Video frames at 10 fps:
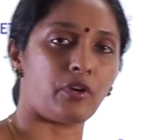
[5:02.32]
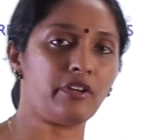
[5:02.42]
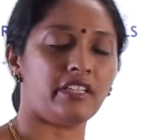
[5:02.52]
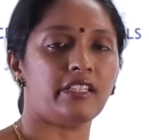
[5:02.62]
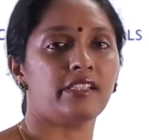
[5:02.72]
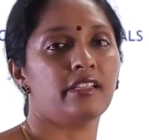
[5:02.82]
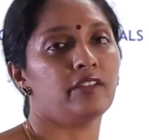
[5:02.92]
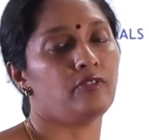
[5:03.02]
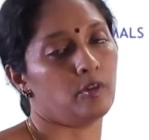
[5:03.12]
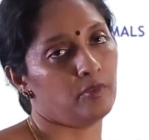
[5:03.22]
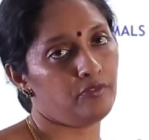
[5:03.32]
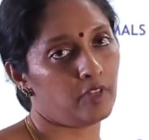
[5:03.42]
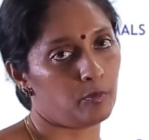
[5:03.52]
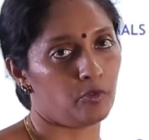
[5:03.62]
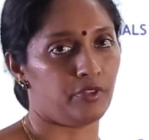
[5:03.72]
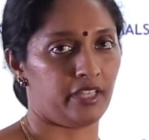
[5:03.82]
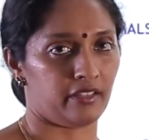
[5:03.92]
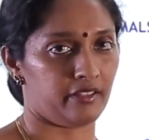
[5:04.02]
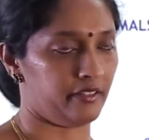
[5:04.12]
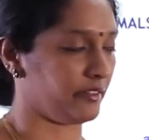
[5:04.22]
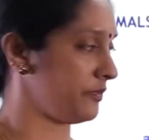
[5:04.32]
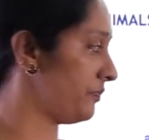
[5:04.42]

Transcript: product is in the form of ammonia here.